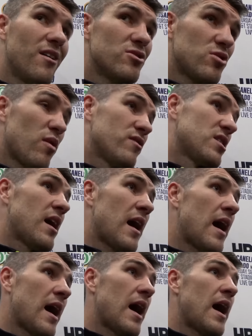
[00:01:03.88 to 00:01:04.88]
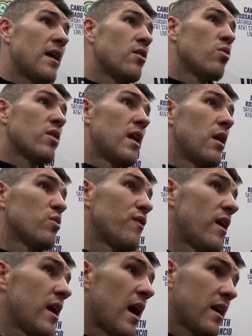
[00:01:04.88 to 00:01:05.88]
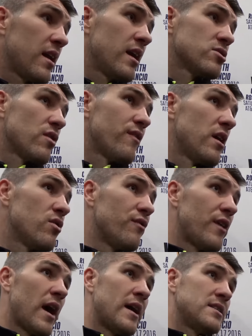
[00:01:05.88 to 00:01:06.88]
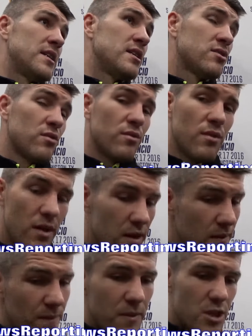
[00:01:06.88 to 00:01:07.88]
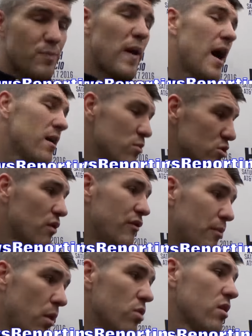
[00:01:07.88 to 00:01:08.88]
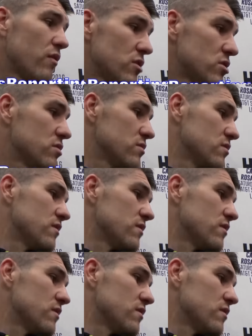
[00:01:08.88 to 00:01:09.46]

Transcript: So obviously, I know Canelo's very accurate. He's got very good variety. So the sparring was good for both of us.